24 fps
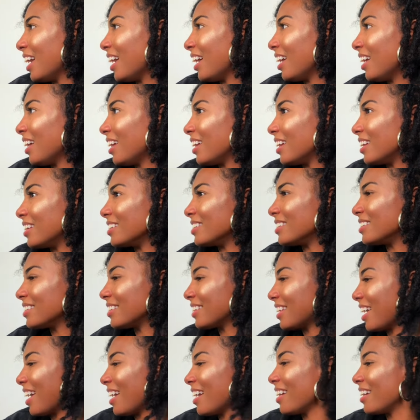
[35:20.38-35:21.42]
Yes,
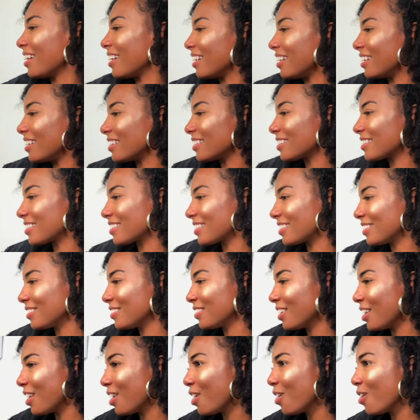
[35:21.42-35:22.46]
yes.
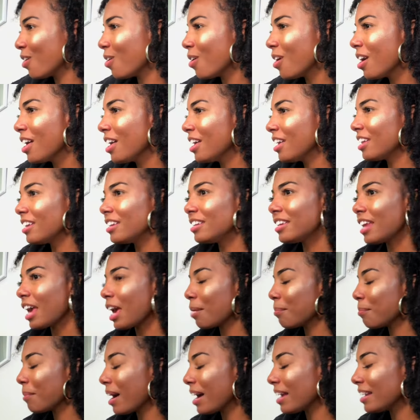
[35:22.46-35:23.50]
You know,
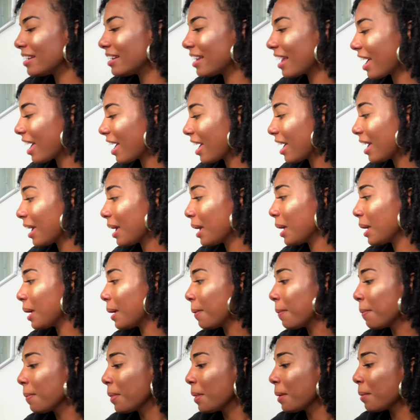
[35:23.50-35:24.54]
day by
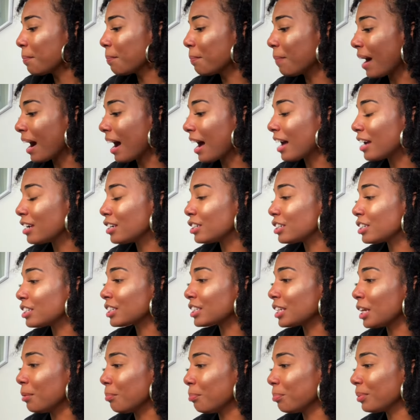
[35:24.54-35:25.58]
day, by
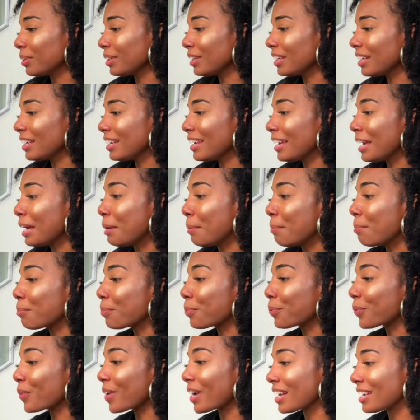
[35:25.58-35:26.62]
simply
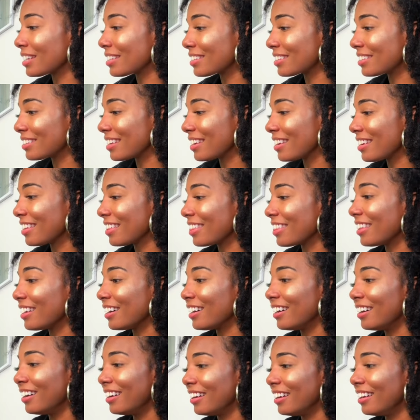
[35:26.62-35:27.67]
embracing
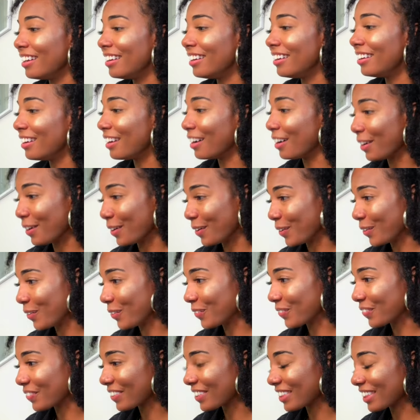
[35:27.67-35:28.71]
the
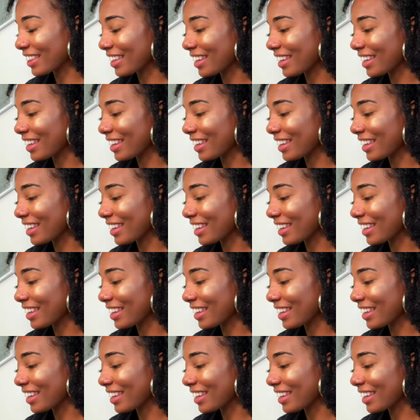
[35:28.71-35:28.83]
unknown.